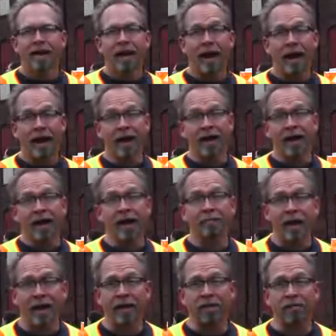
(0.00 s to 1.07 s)
Hi, I'm
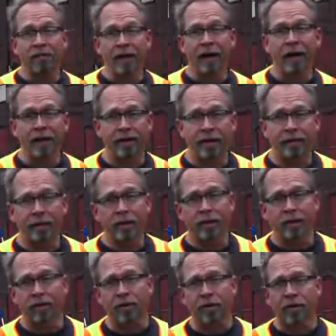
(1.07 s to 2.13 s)
Adam Trott. I'm a
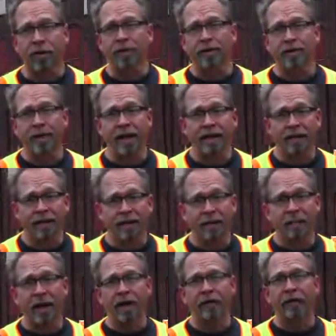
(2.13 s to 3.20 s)
local architect and
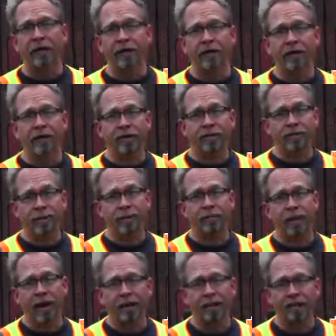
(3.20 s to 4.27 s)
I'm out here at the
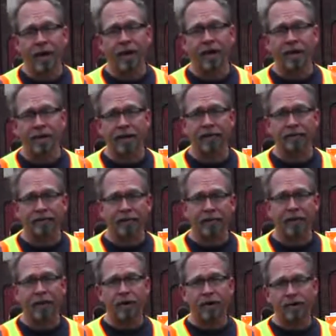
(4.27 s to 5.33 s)
McBride Viaduct for
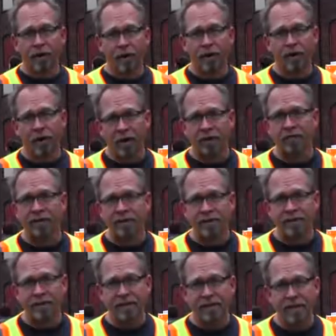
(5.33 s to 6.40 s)
our fall harvest.
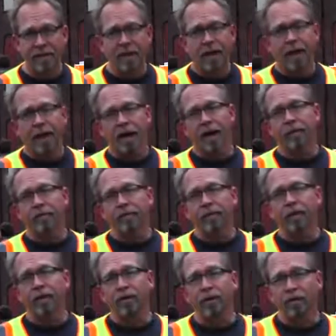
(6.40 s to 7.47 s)

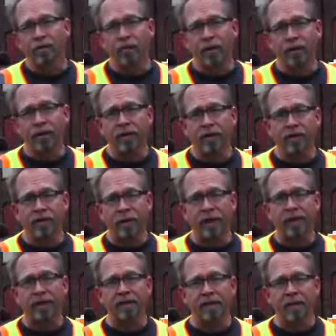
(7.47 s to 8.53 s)
Um, one of the
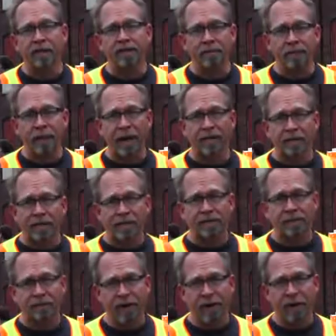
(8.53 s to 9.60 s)
big things about this
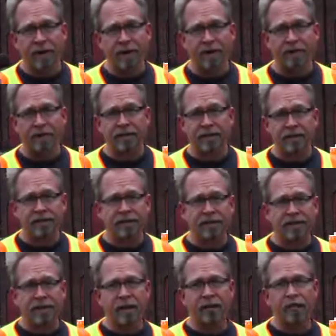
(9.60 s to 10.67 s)
viaduct is
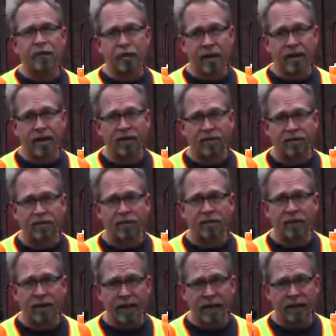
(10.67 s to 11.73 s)
it's a critical
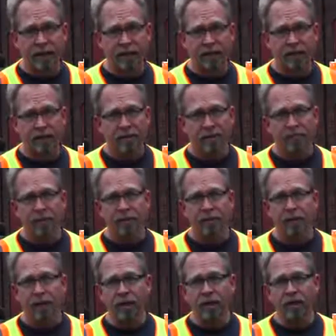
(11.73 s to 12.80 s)
link
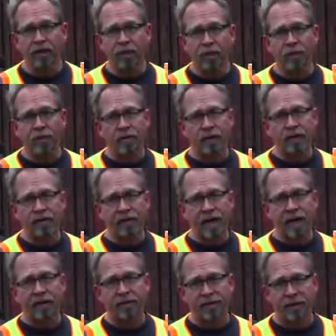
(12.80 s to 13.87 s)
between the north and
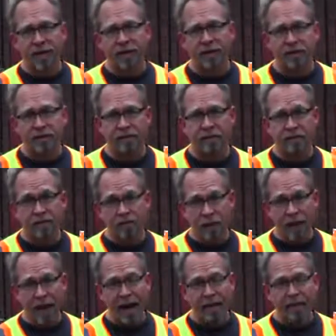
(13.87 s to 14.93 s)
south sides of the
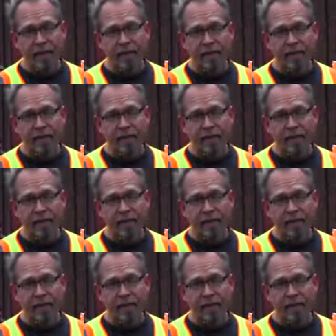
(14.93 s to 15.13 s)
track.